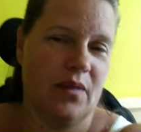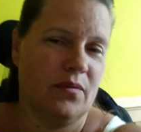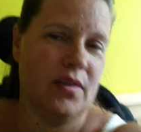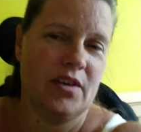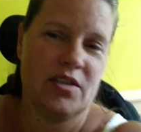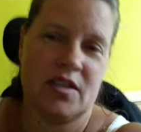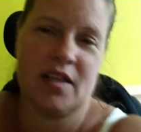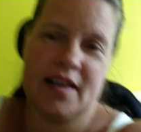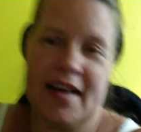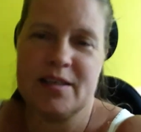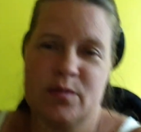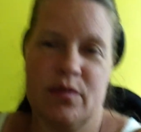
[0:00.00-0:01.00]
finished the
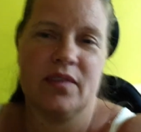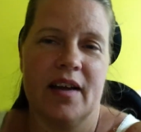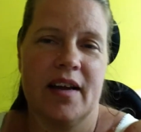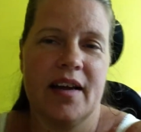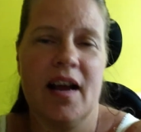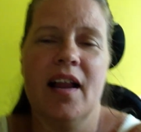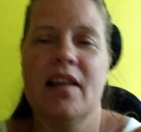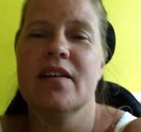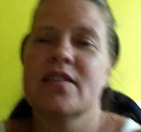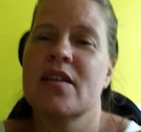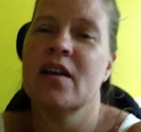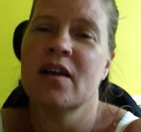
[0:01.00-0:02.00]
class with flying
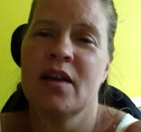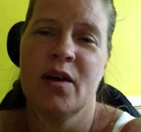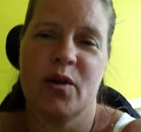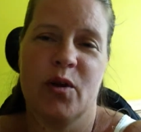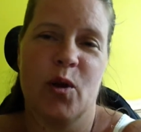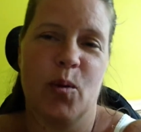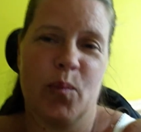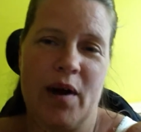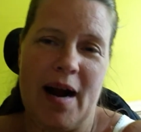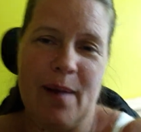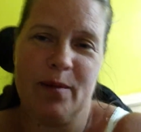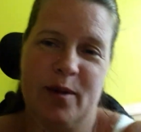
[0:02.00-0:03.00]
colors, no
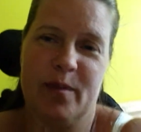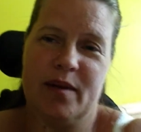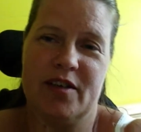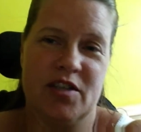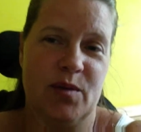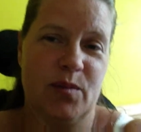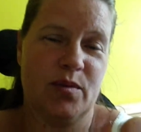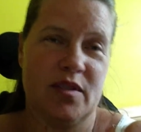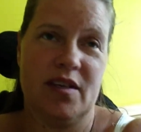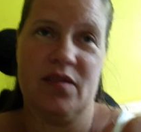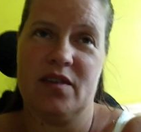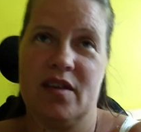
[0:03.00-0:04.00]
problem. And she was
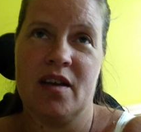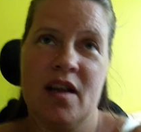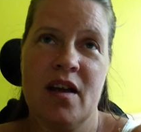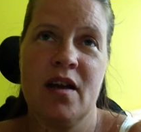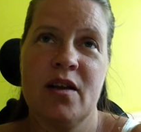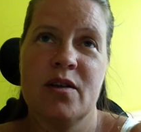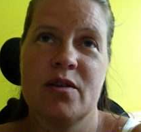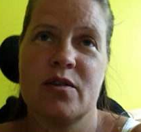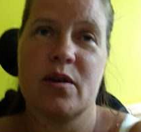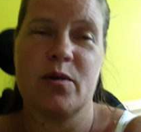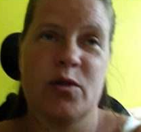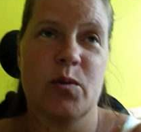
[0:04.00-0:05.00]
even
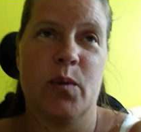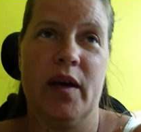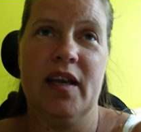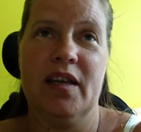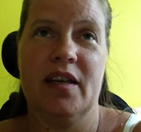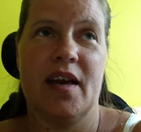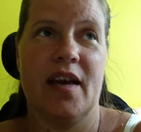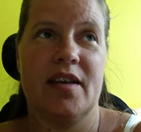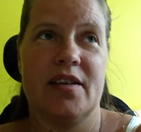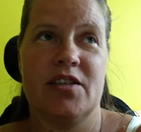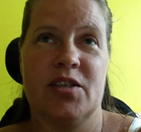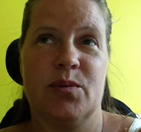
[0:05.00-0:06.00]
so sweet,
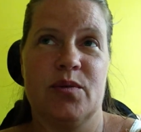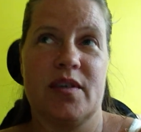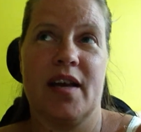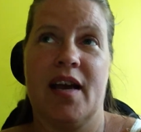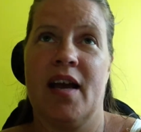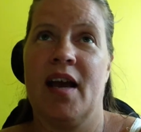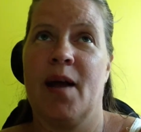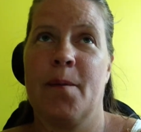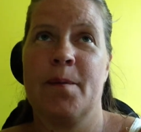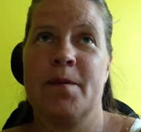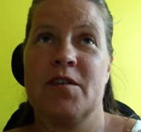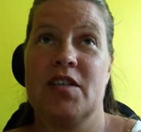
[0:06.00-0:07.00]
and she was like,
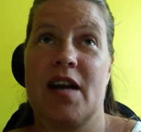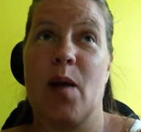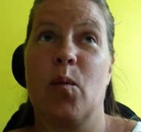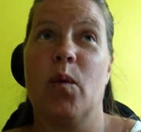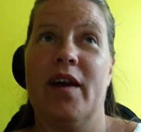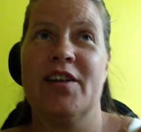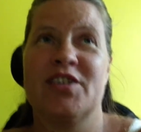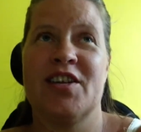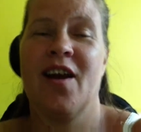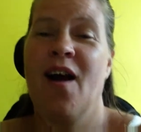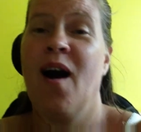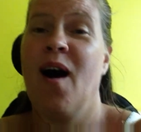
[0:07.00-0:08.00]
I wish
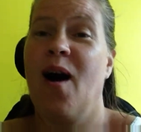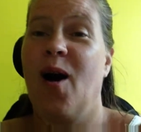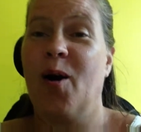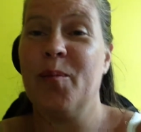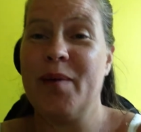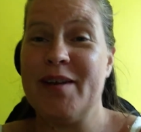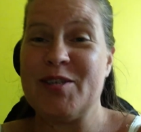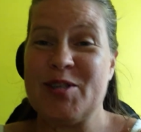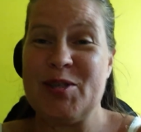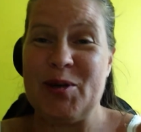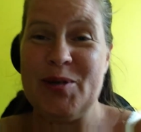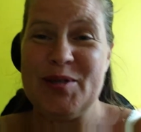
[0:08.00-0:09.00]
all my
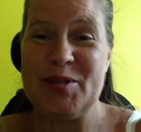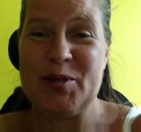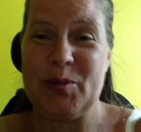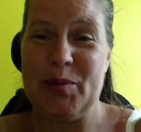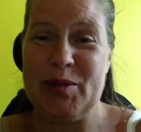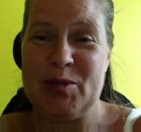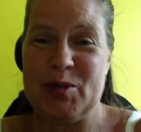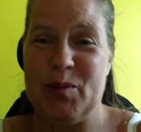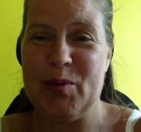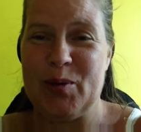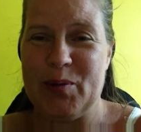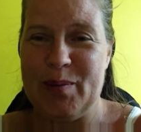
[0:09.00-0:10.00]
students could be
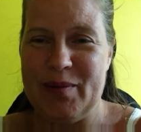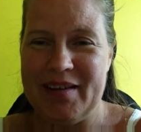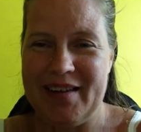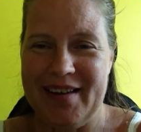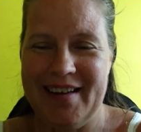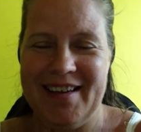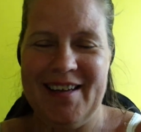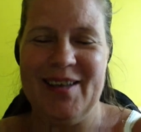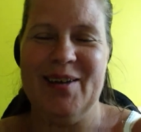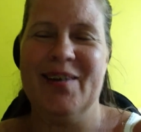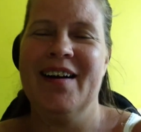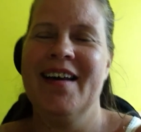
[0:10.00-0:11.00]
super women like
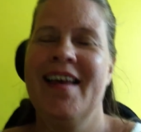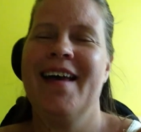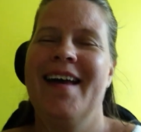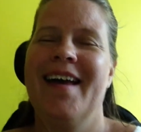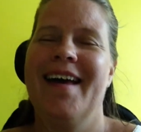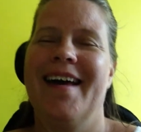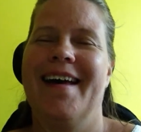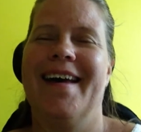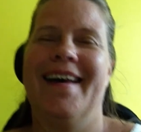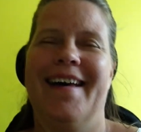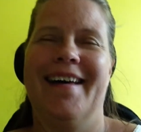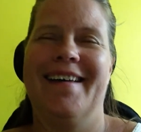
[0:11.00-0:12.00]
you.
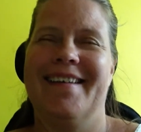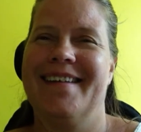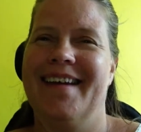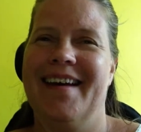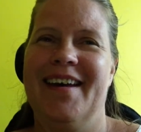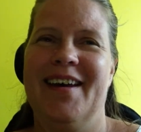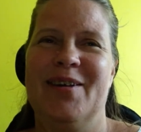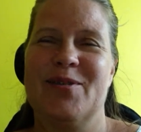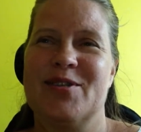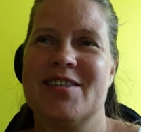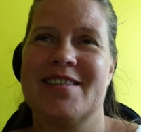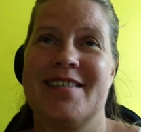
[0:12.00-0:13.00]
And it
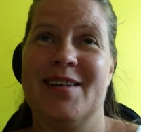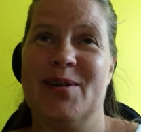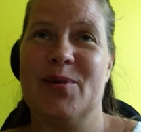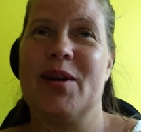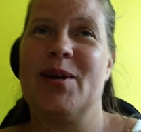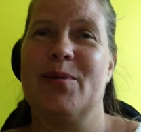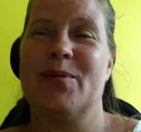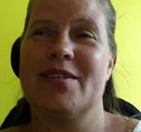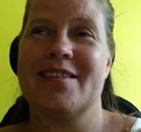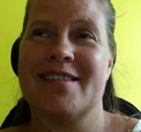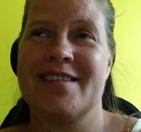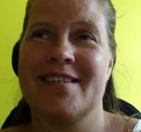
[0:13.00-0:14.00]
was just, it
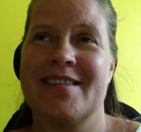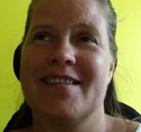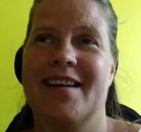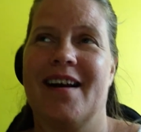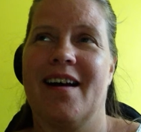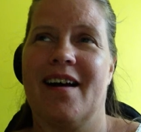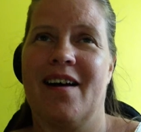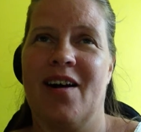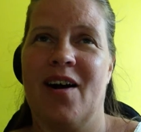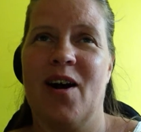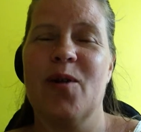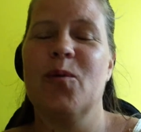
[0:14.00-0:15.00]
was
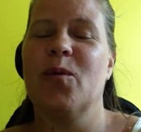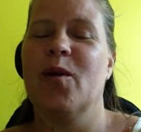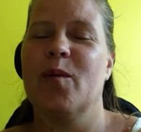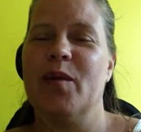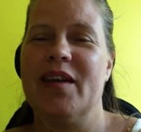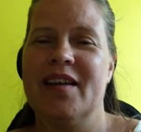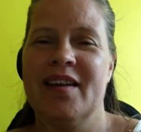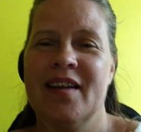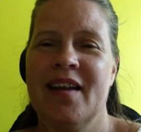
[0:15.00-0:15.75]
heartwarming